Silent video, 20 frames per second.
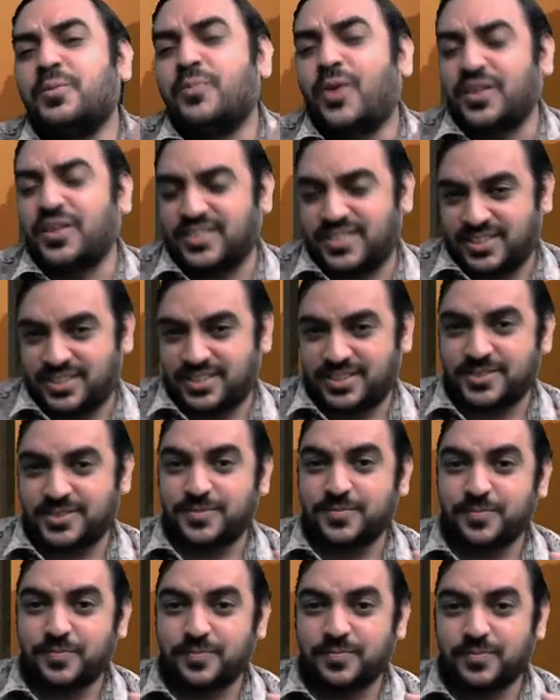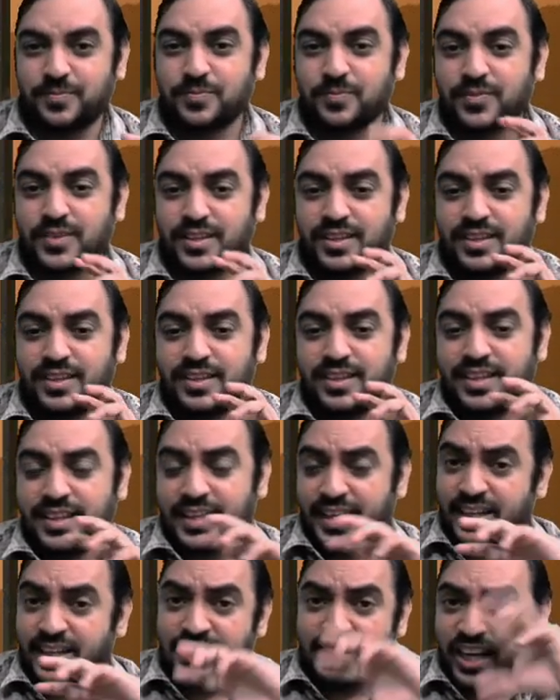bonds
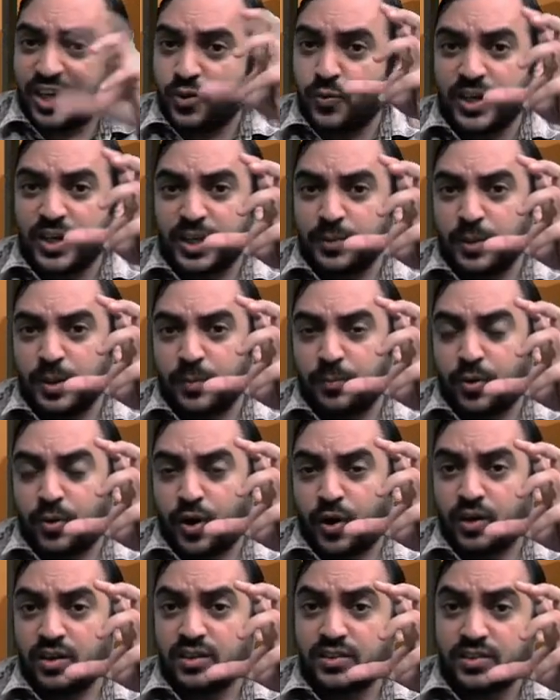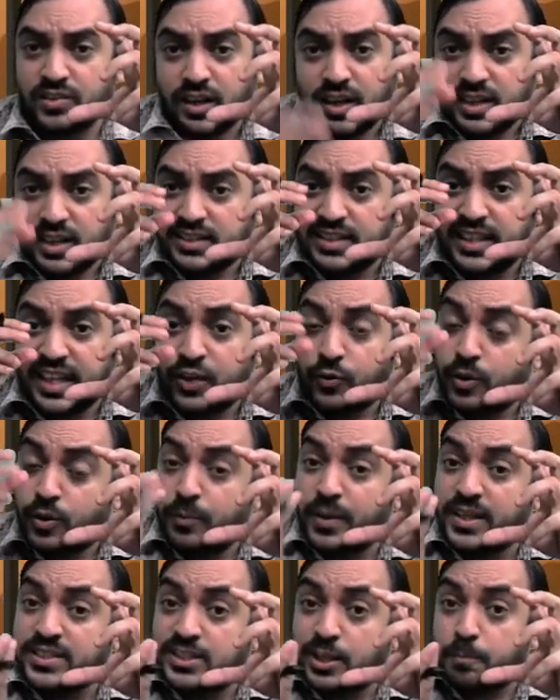in convertible bonds there will
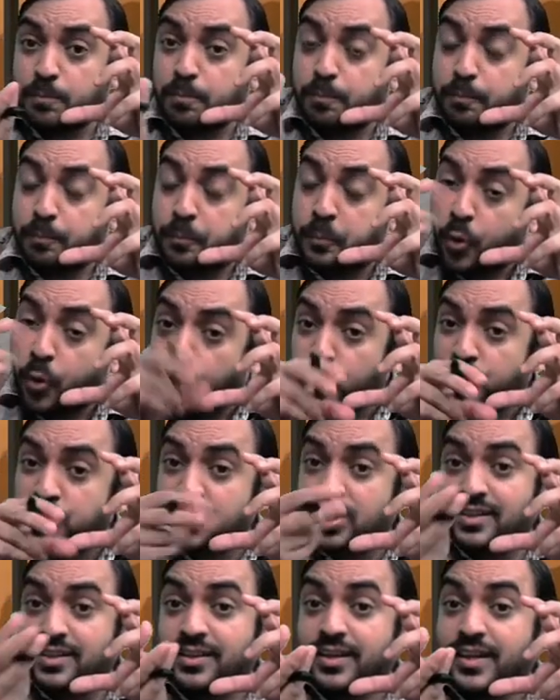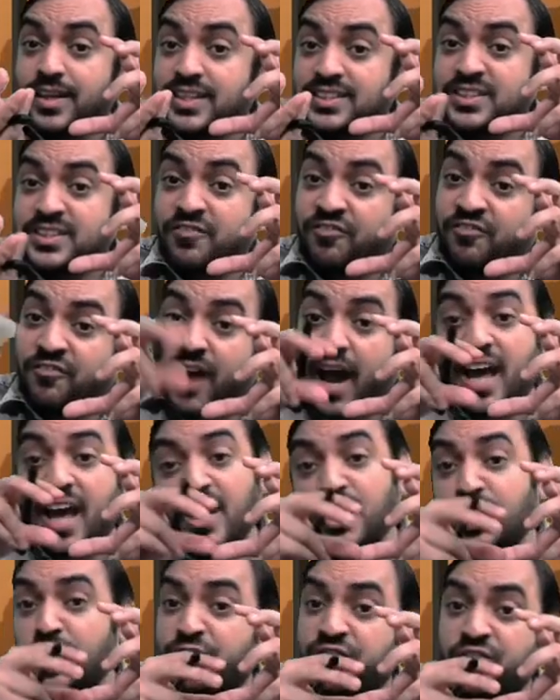be some portion, some
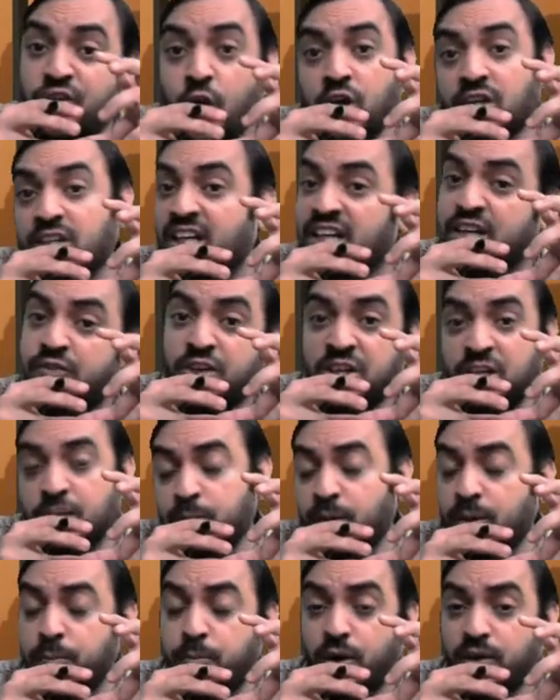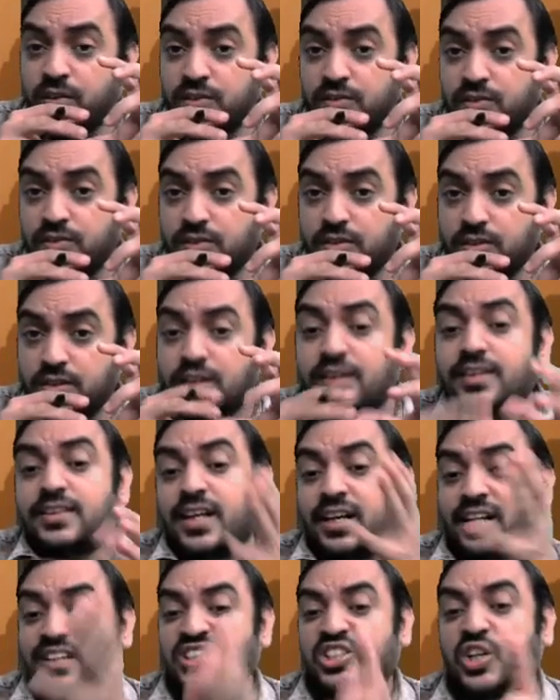value of non-convertible bonds.
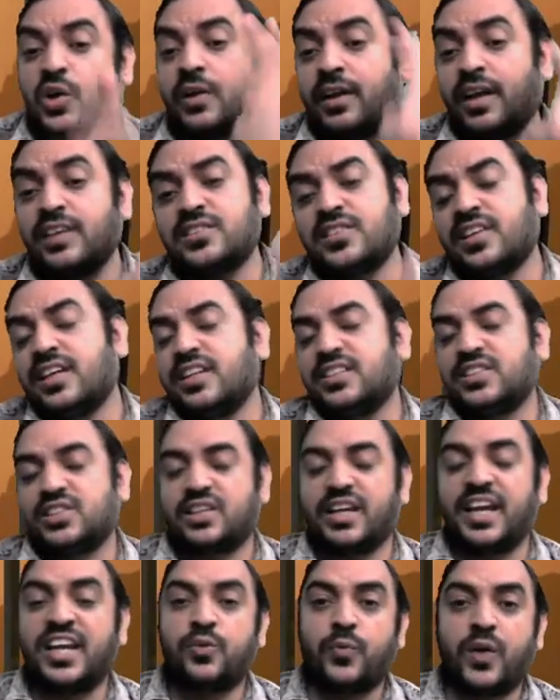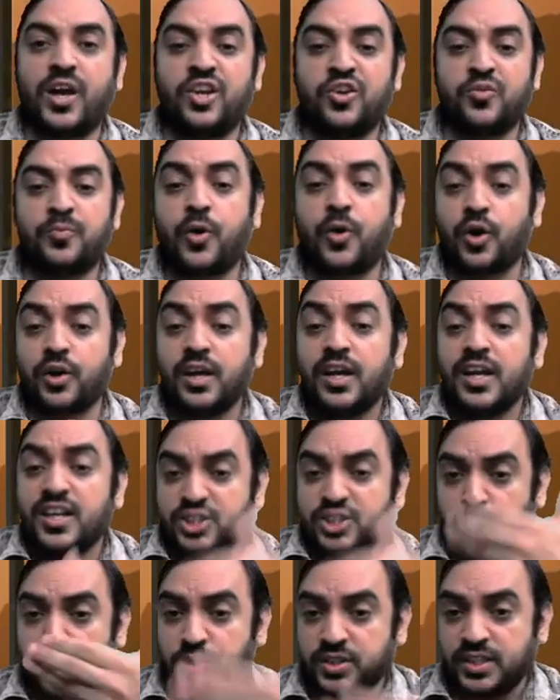That is called as straight value bond.
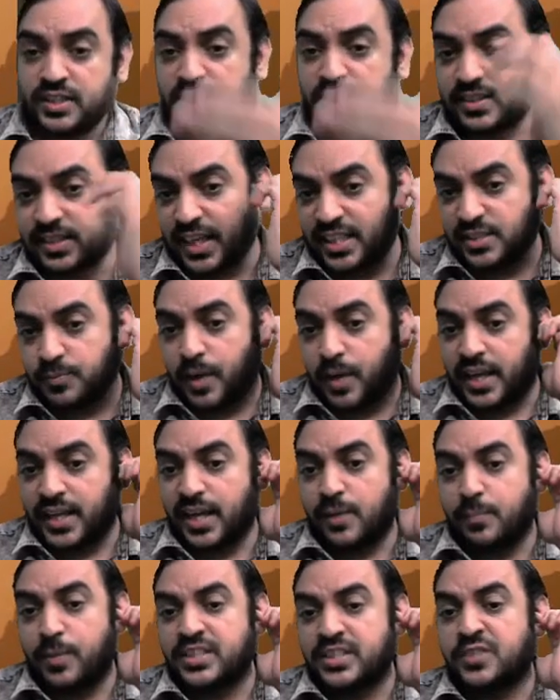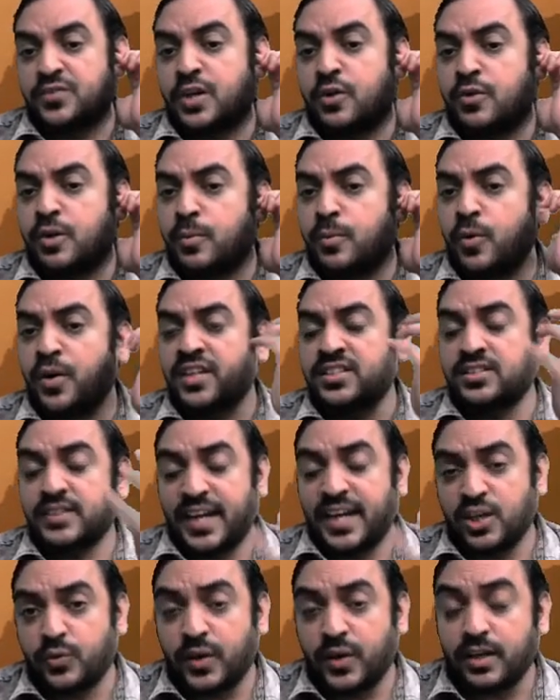Suppose in this case, market price of convertible bond is
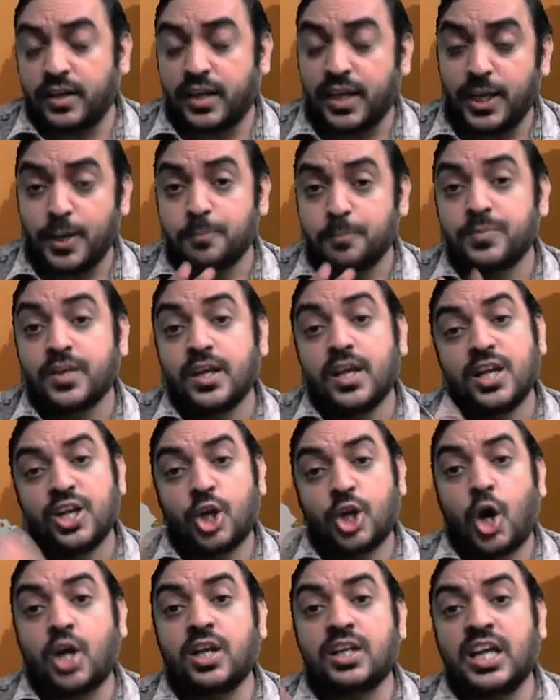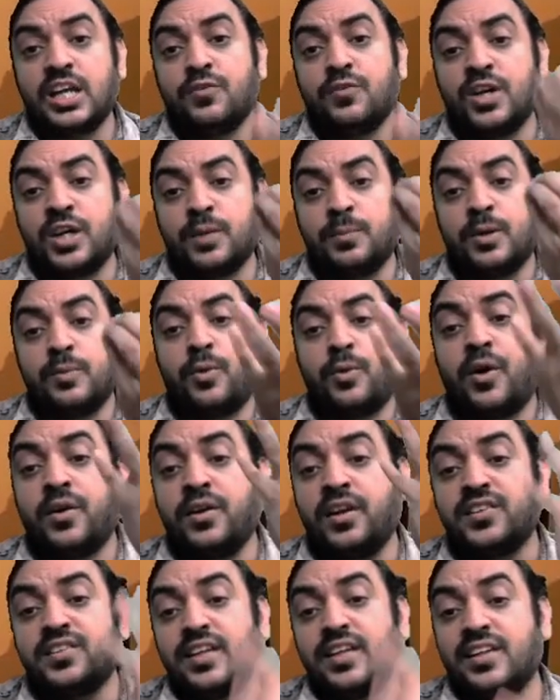920. Non-convertible
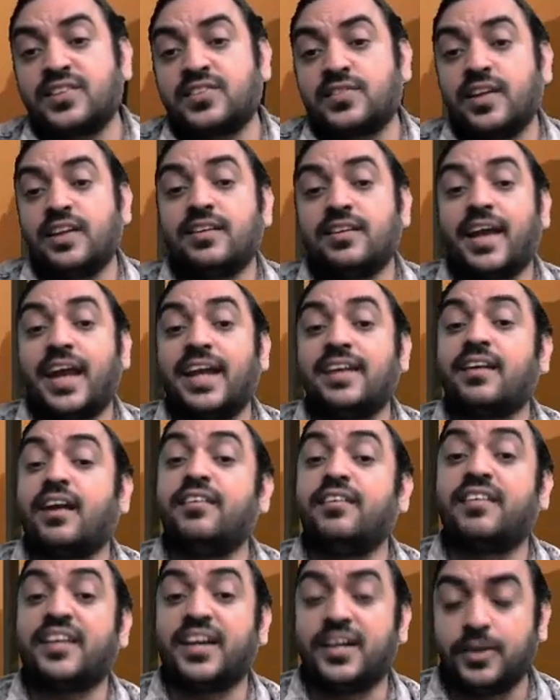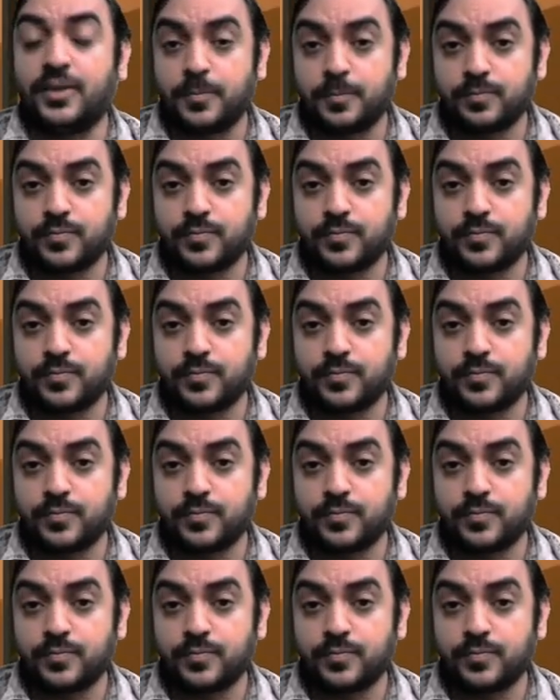bond is let's say 900